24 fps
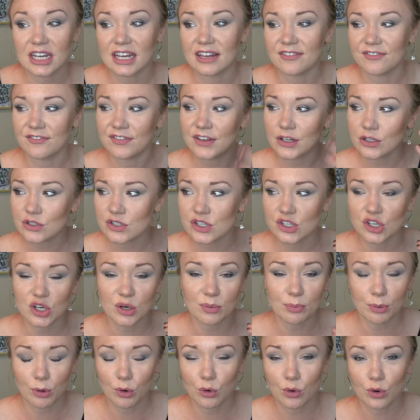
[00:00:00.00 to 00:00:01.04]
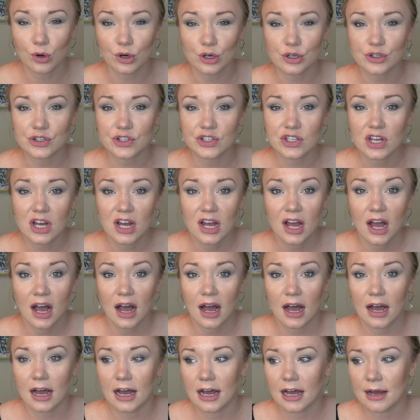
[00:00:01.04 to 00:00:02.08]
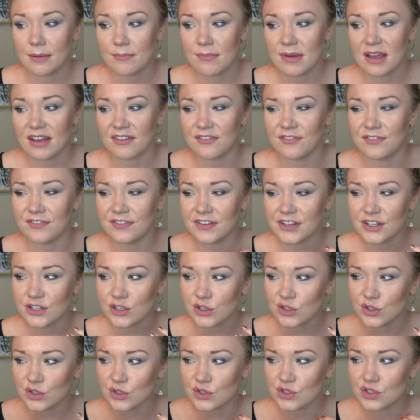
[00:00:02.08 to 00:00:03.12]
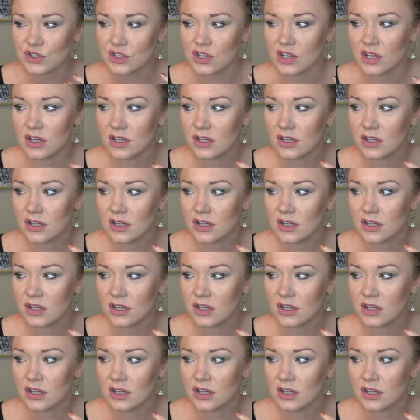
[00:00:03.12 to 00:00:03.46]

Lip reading: It fills in your pores. It feels,